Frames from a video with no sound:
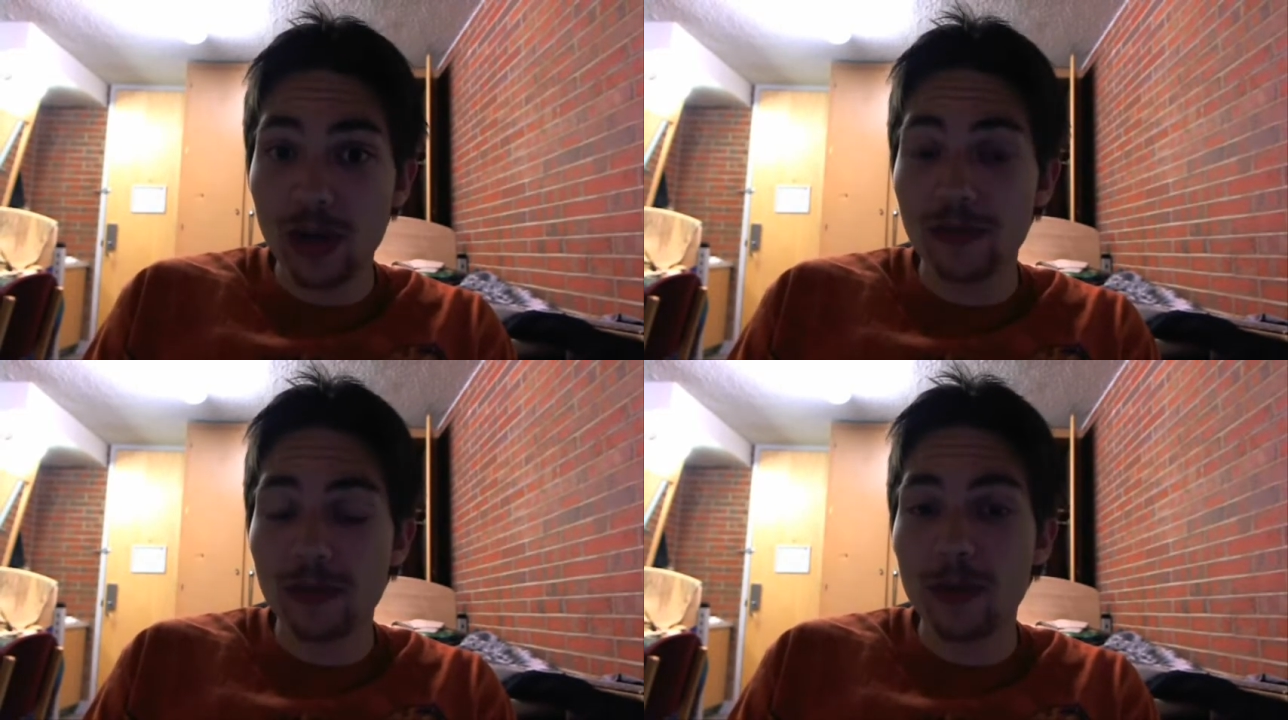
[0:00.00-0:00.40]

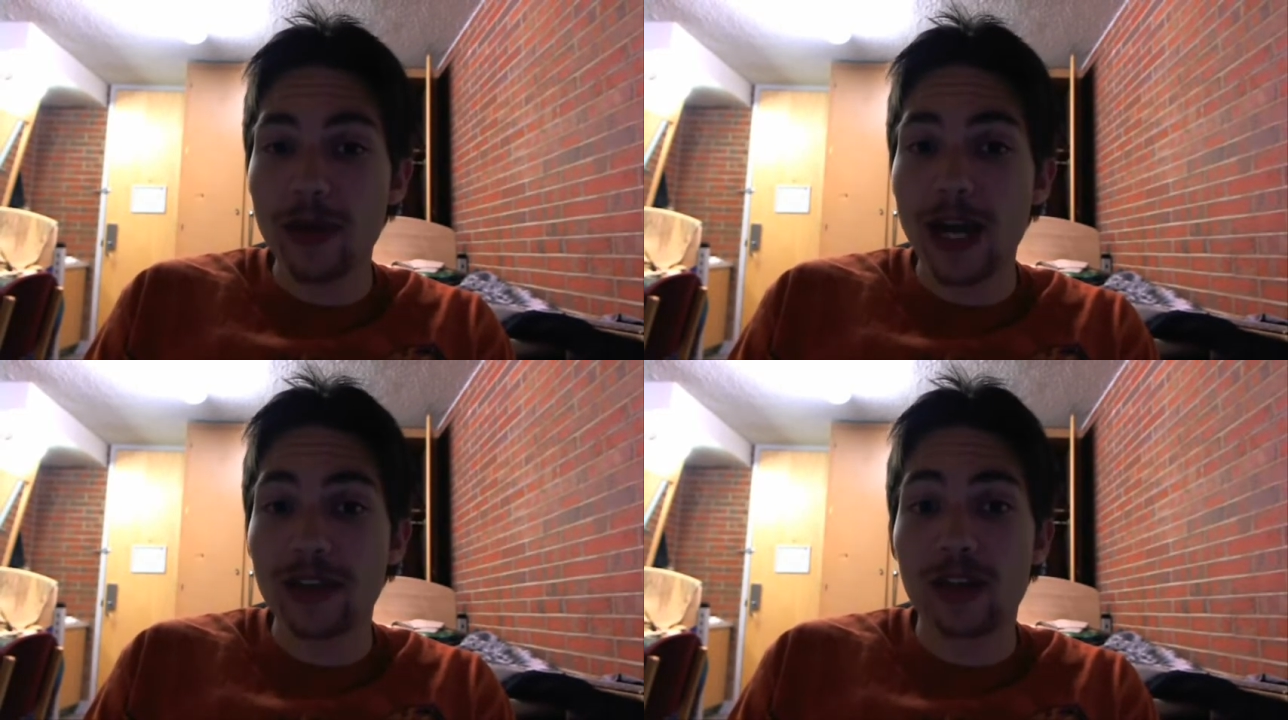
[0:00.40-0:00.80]
right from the
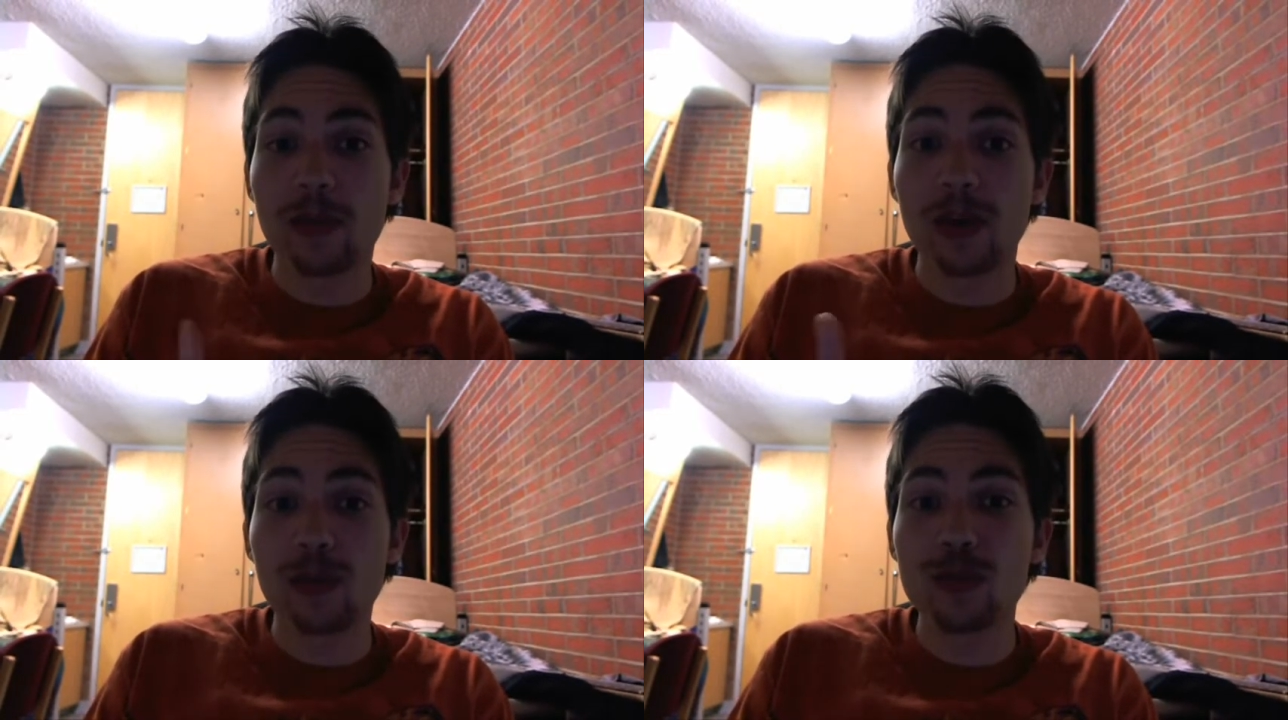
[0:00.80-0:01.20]
bat that
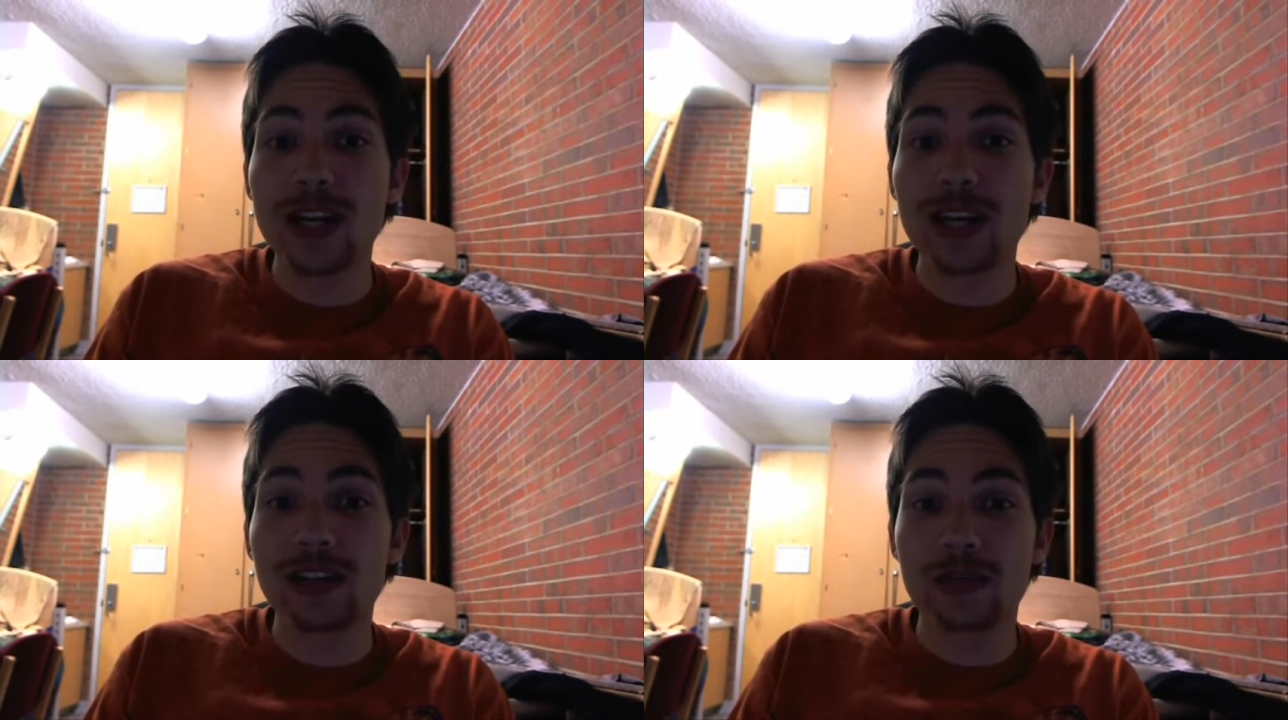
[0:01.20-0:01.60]
my
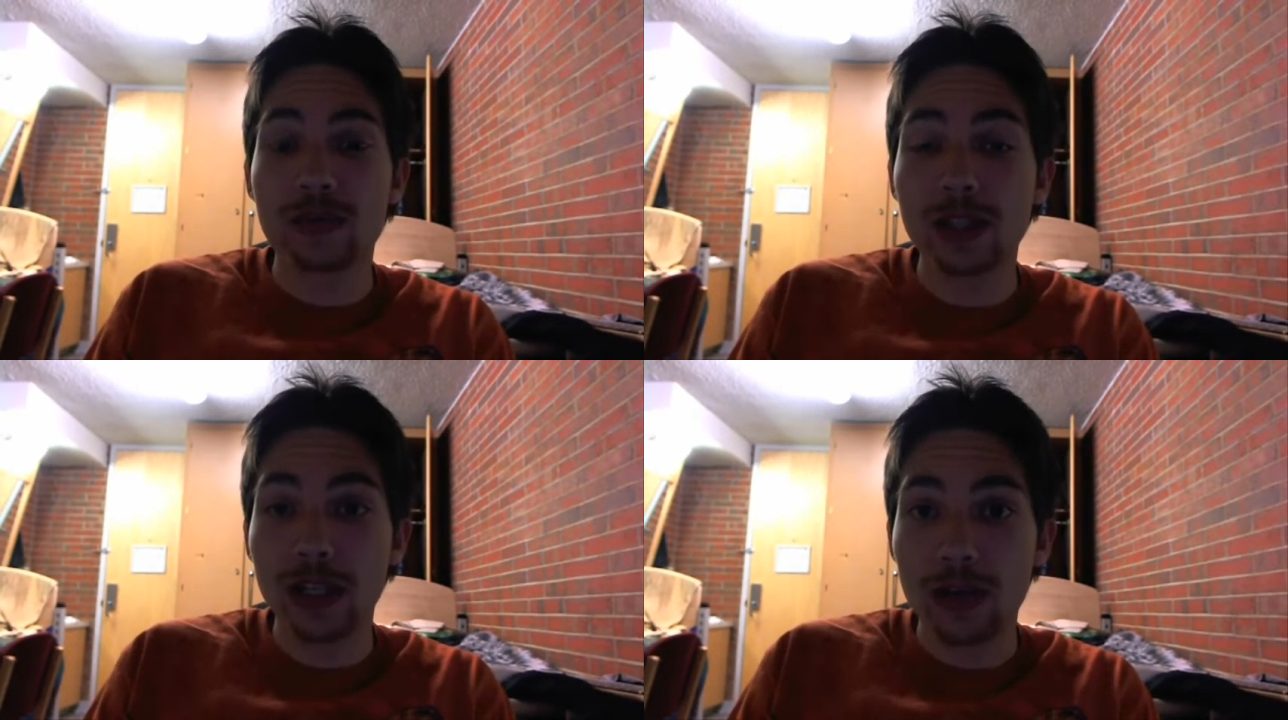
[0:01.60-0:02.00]
roommate is a
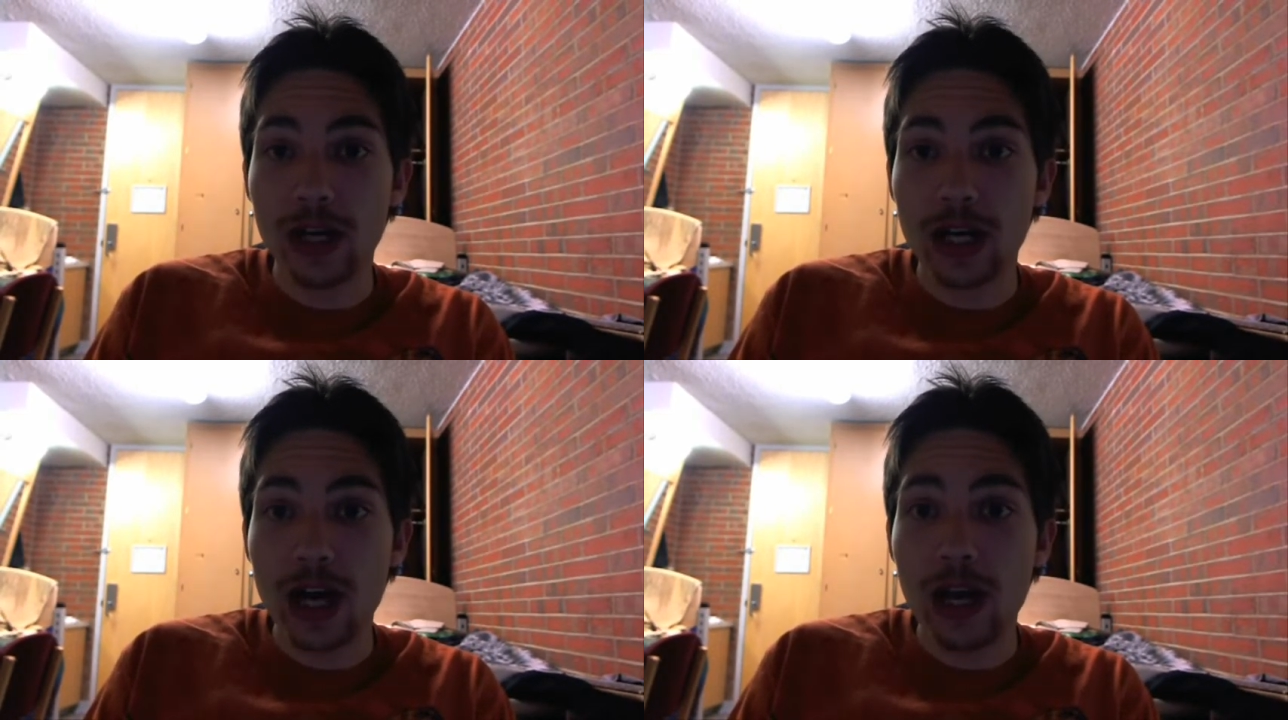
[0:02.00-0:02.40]
really
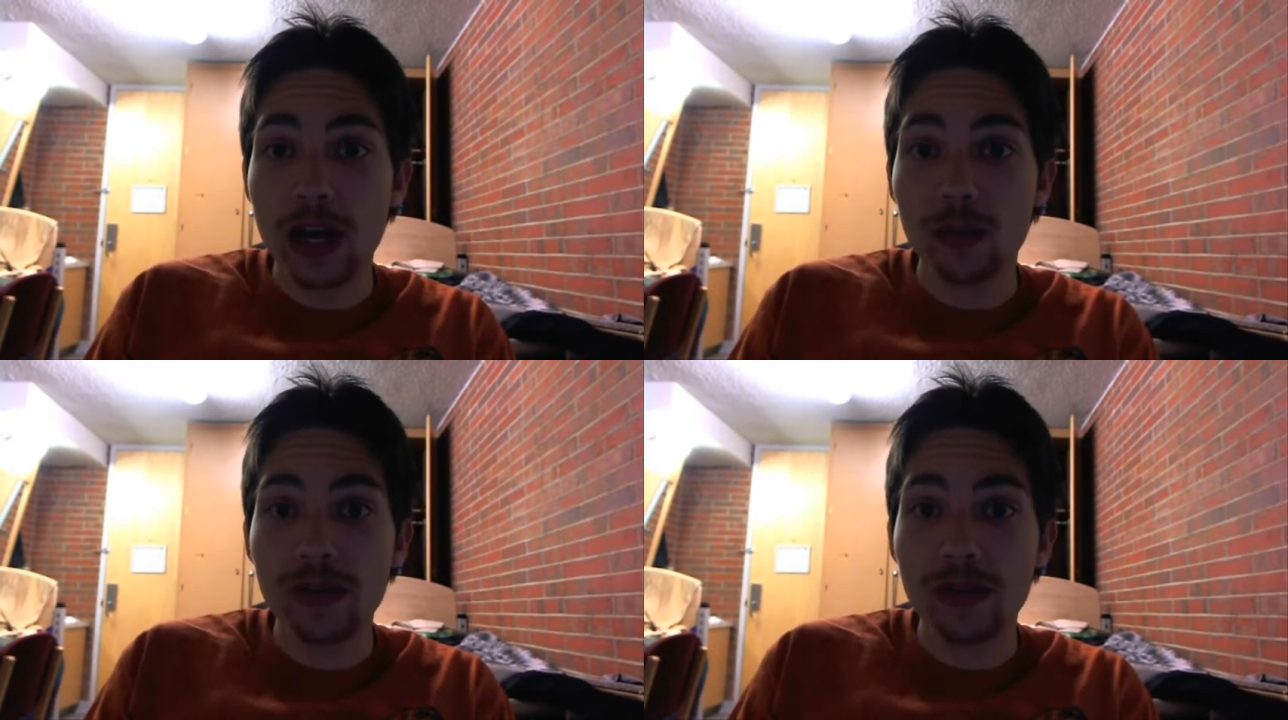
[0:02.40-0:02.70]
great guy.